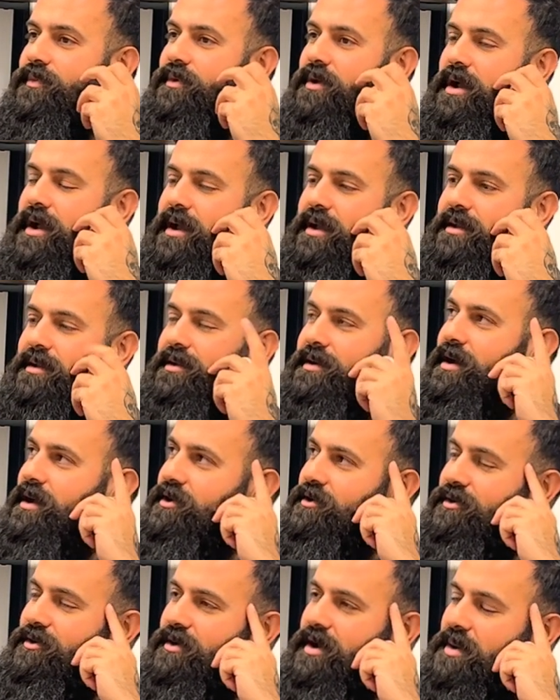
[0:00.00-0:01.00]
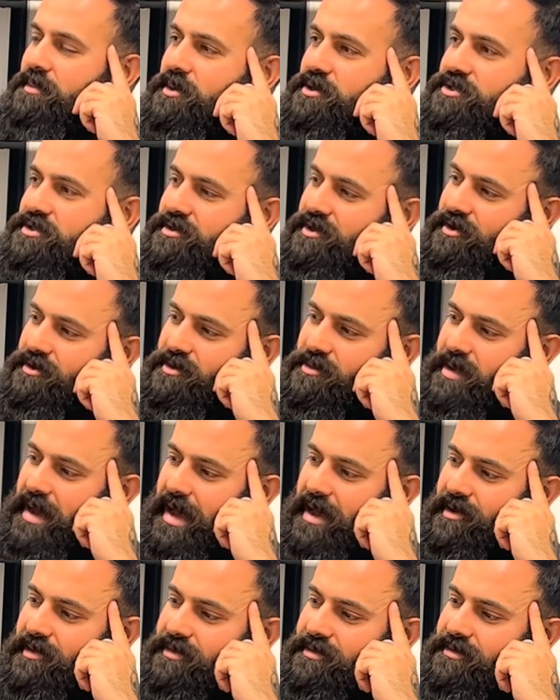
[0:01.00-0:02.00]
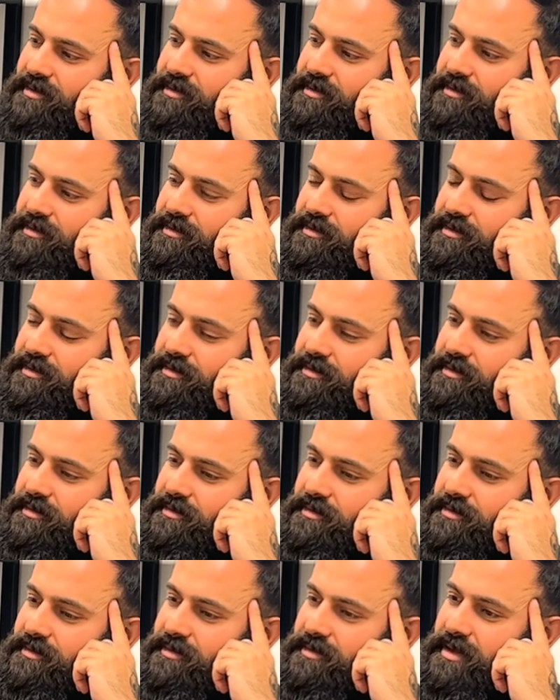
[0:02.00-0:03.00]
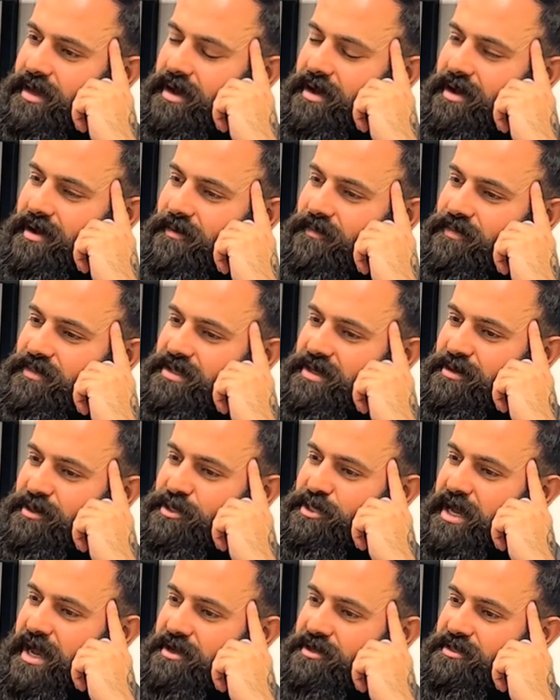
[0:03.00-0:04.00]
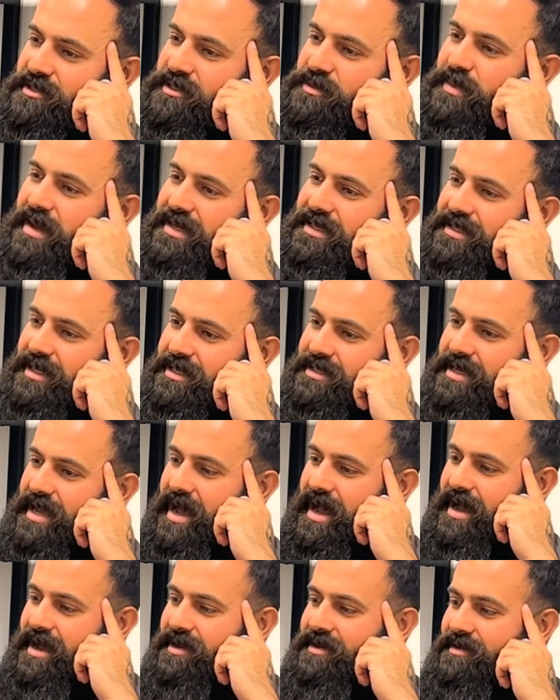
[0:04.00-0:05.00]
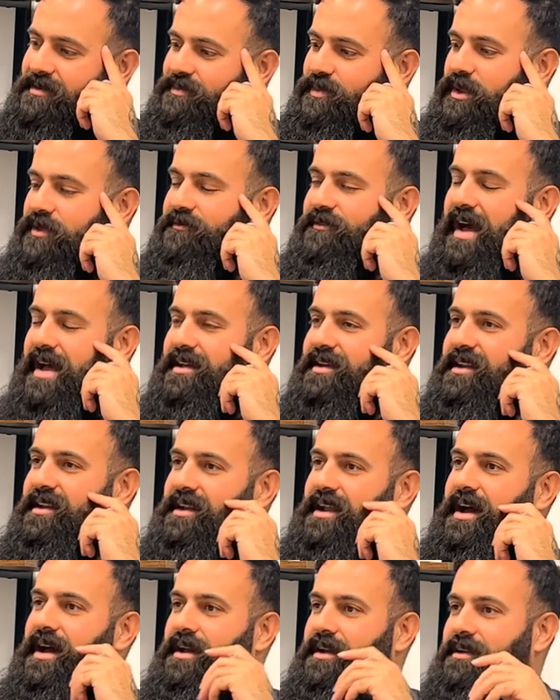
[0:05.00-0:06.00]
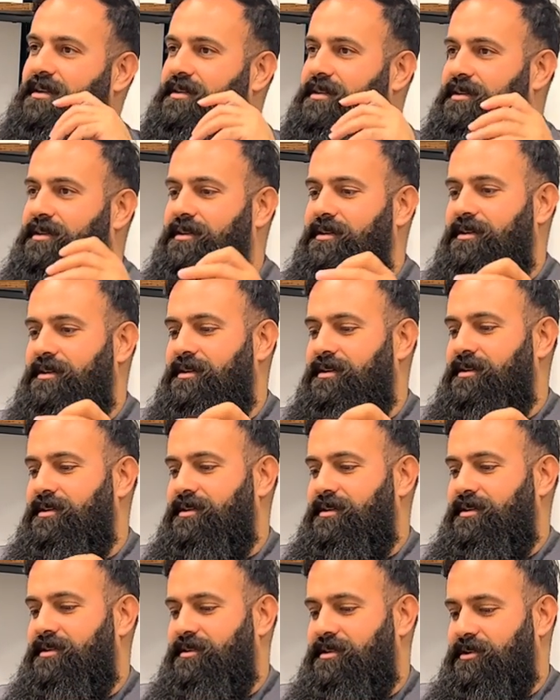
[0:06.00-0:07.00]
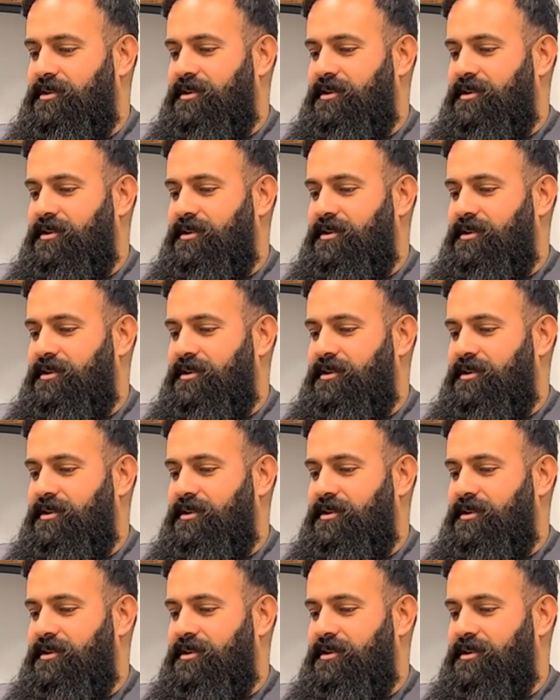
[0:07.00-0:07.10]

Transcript: Right. I don't know how much you know about um, some of the challenges SpaceX had, but Falcon 9 mm-hmm.